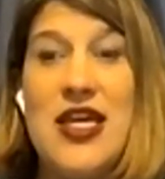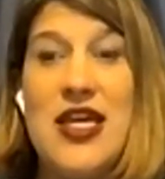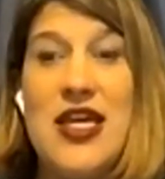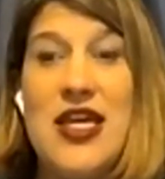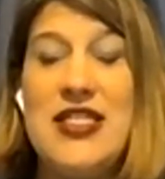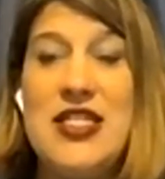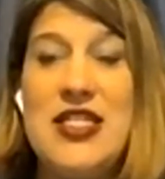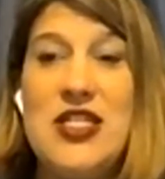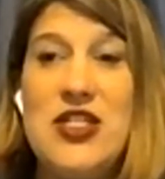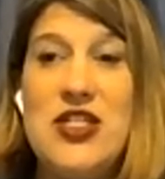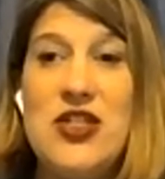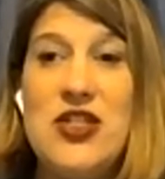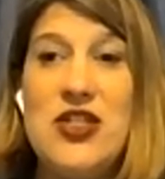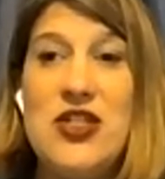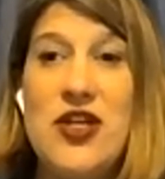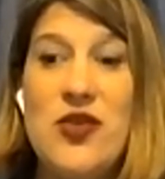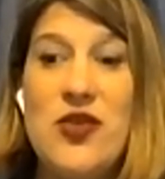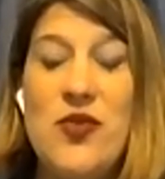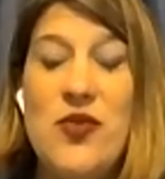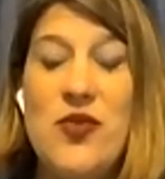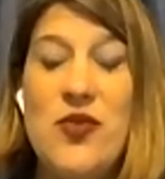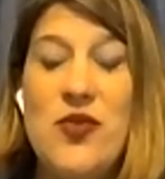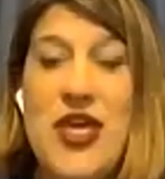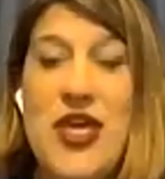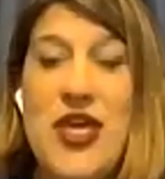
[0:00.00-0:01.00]
Is it
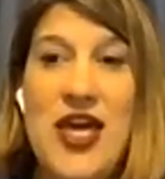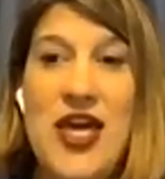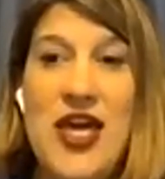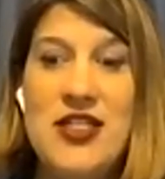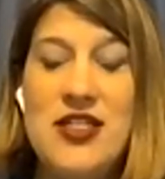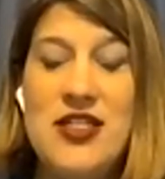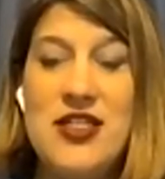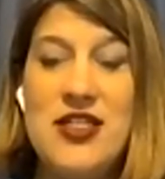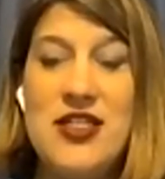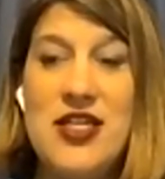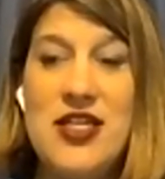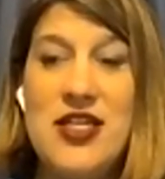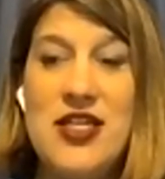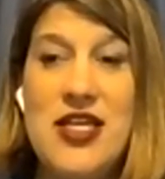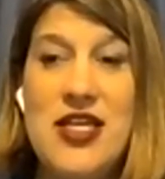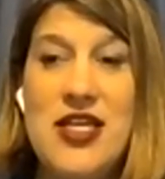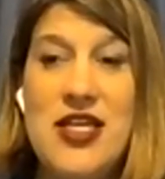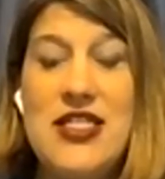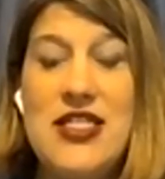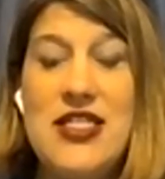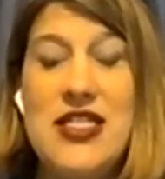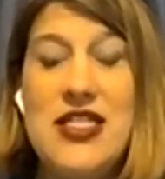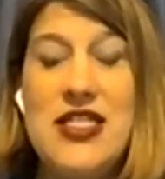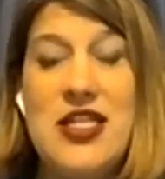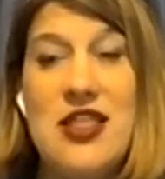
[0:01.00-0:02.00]
during the weekend?
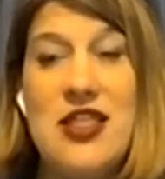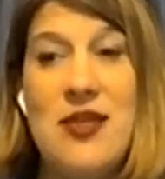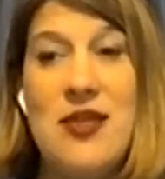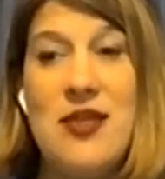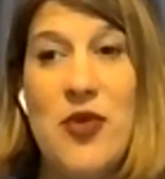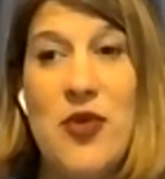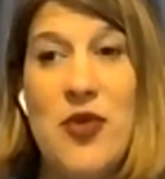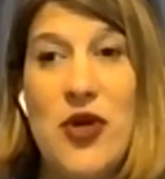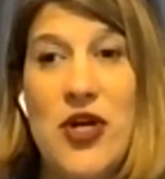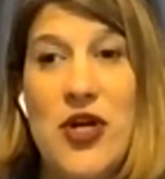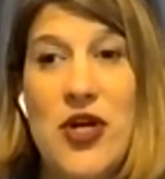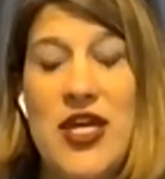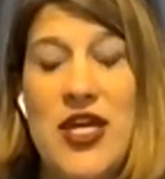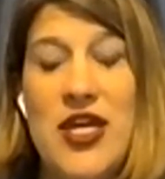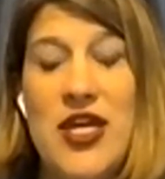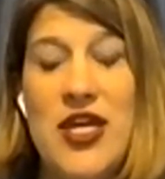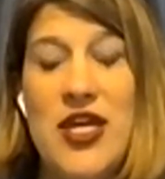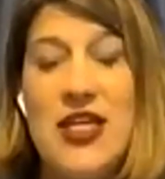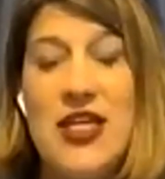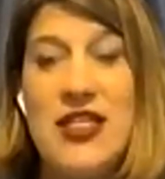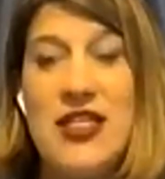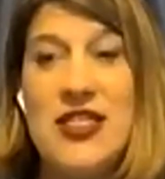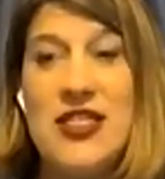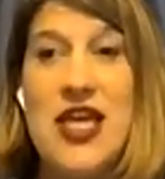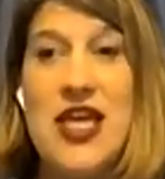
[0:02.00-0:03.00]
Is it in the
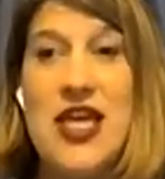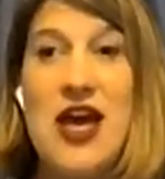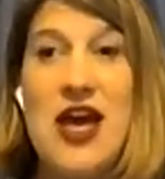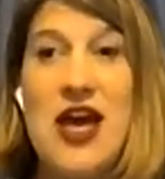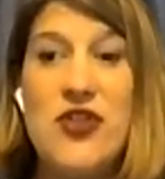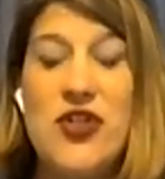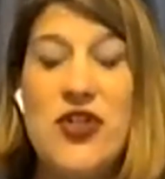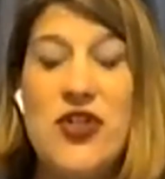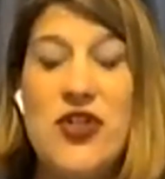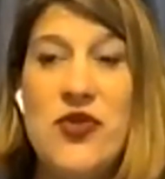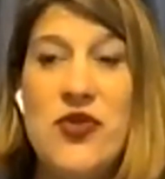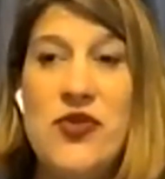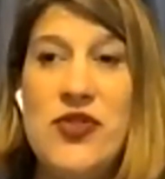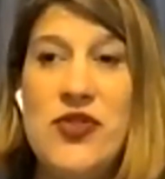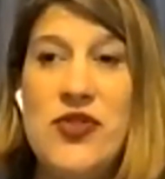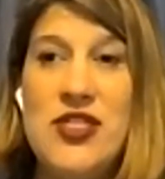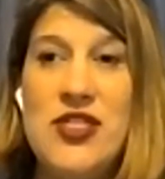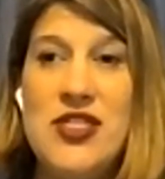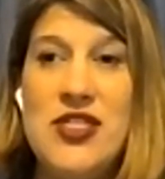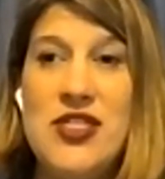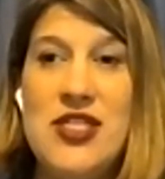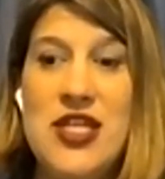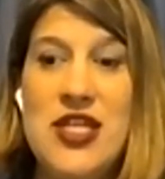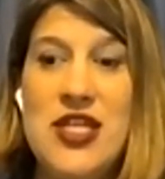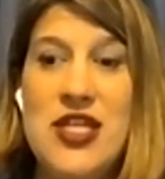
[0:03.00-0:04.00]
mornings, the
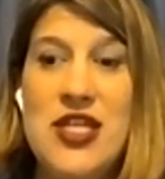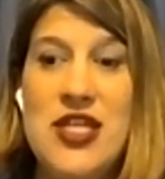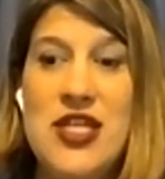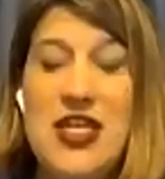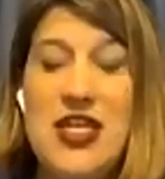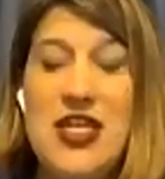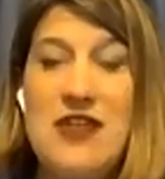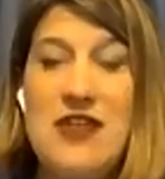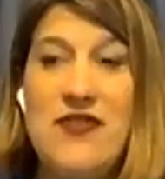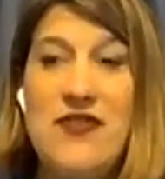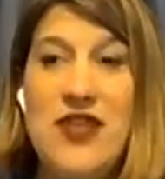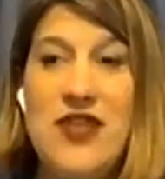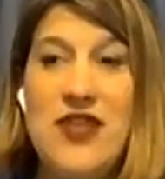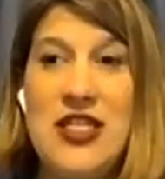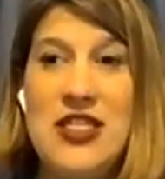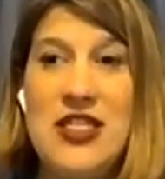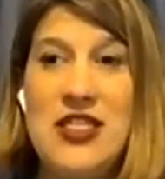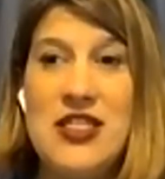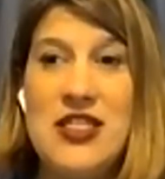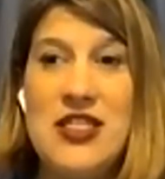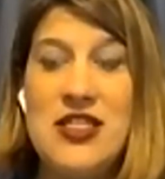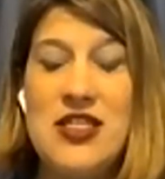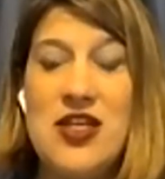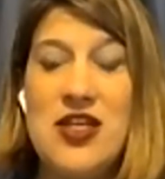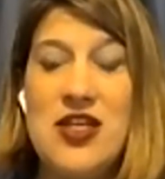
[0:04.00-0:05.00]
afternoons, the
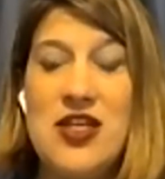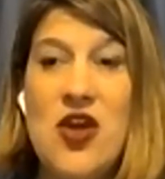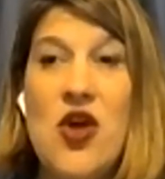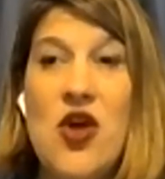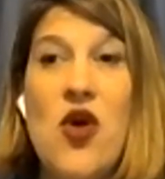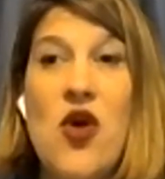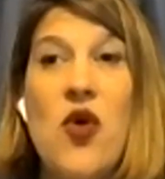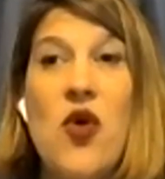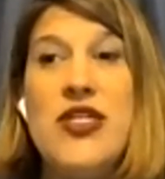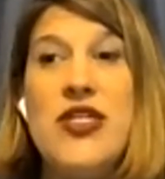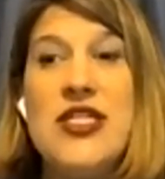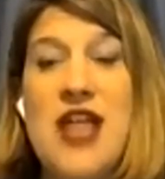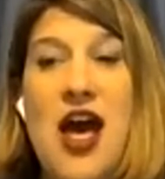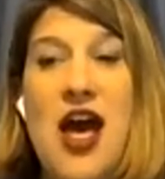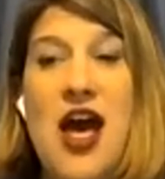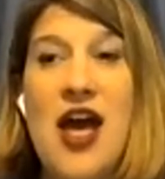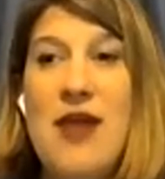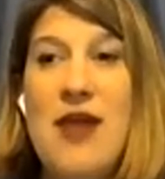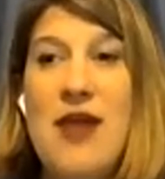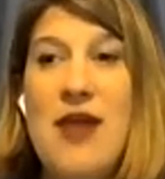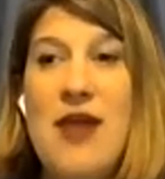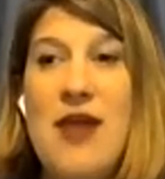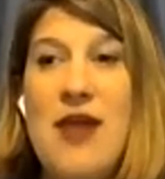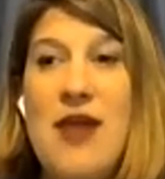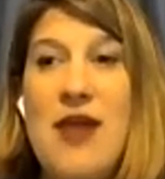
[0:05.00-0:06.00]
evenings? Or
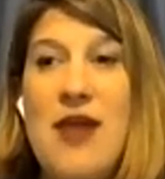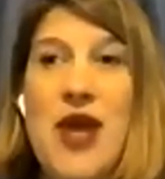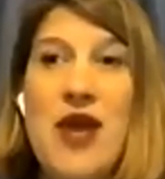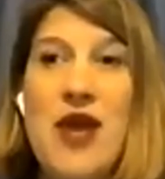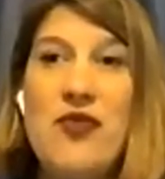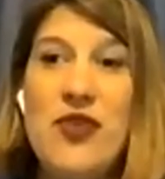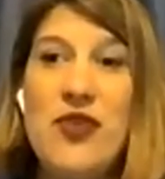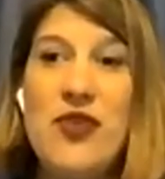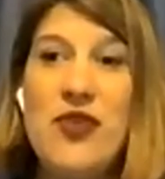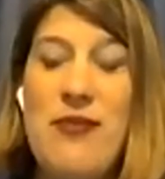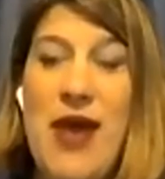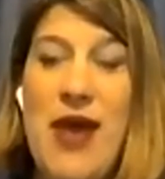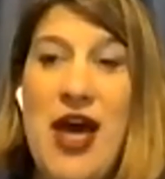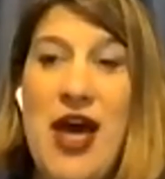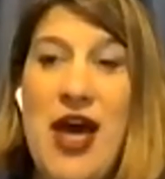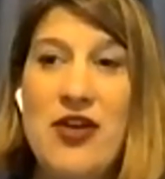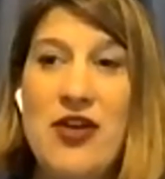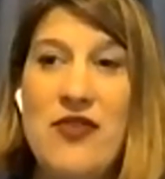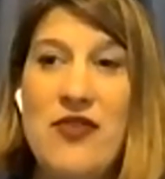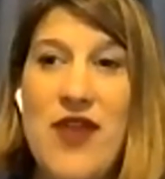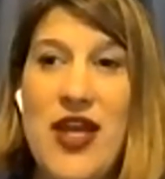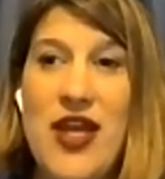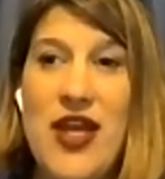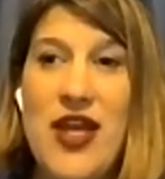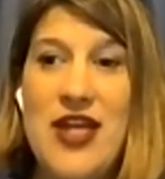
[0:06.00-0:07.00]
does time not really
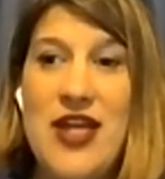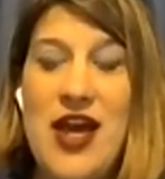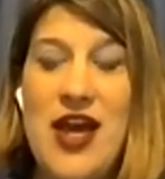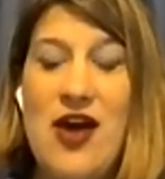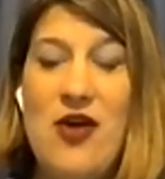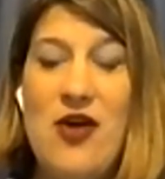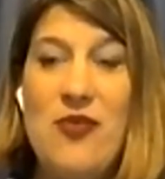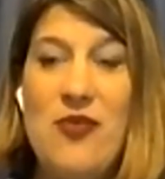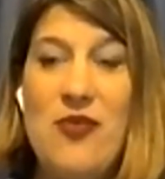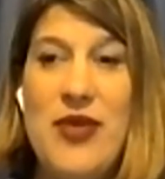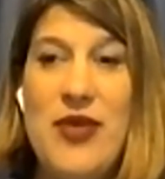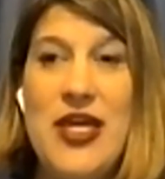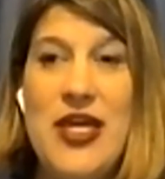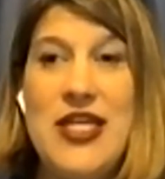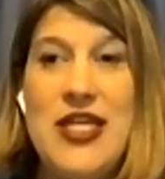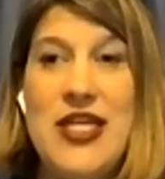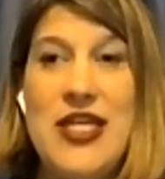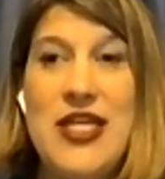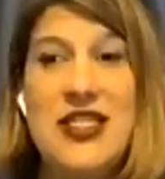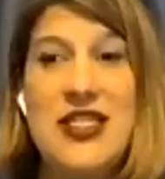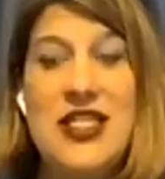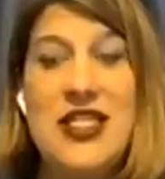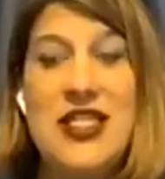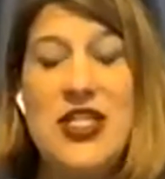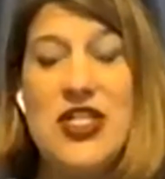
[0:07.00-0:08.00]
matter right now
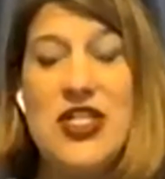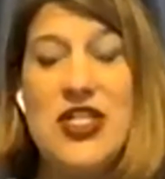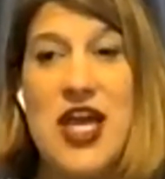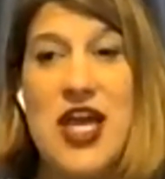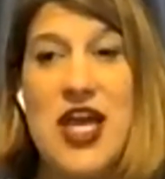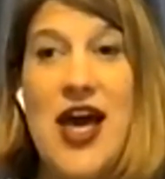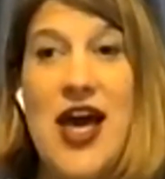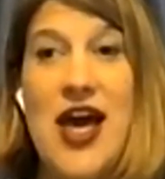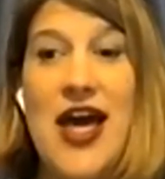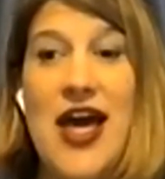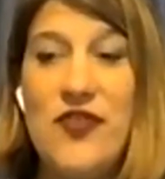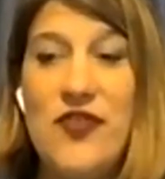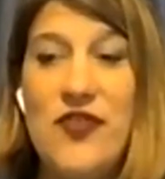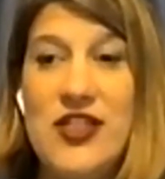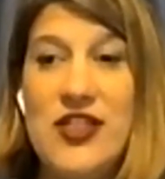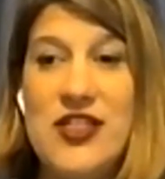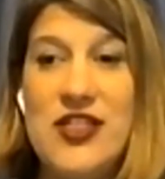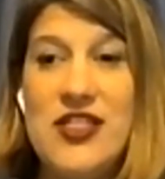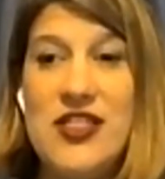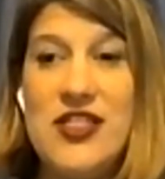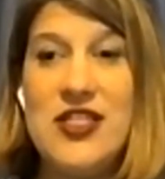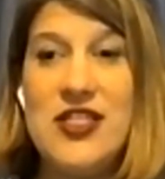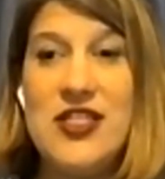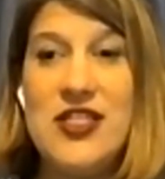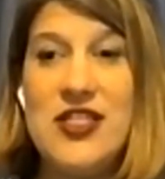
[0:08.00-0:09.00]
because each day kind
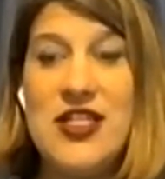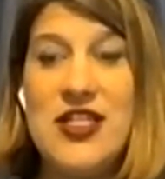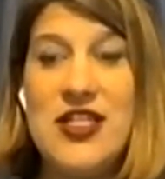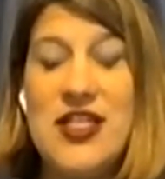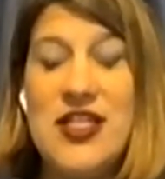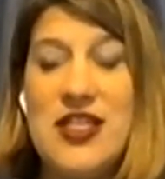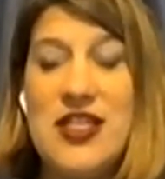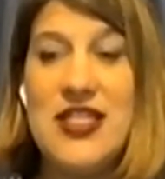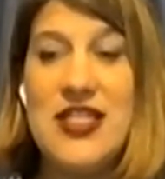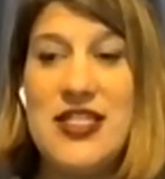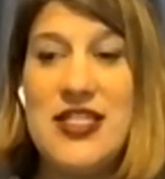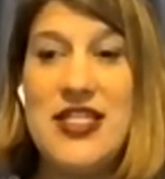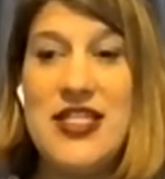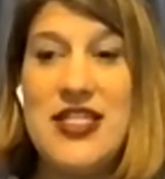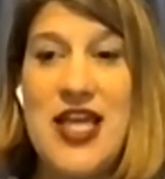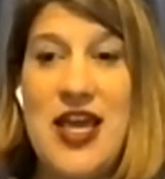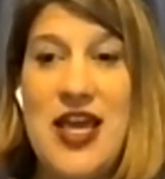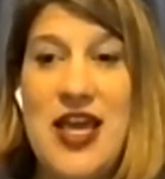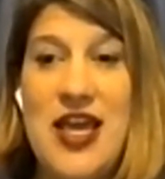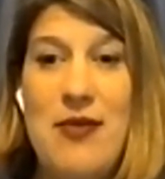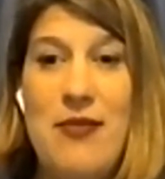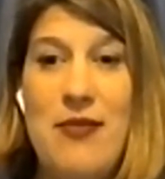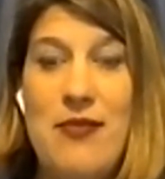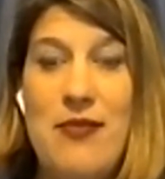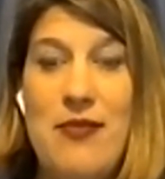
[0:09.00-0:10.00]
of feels the
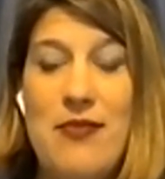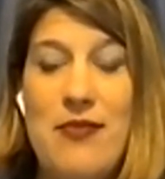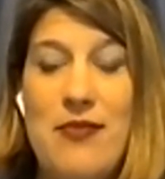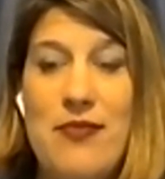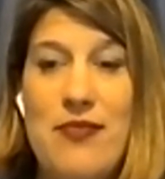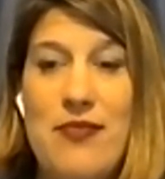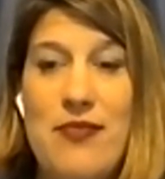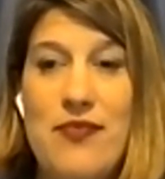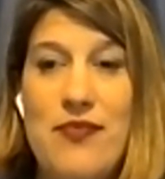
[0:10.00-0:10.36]
same?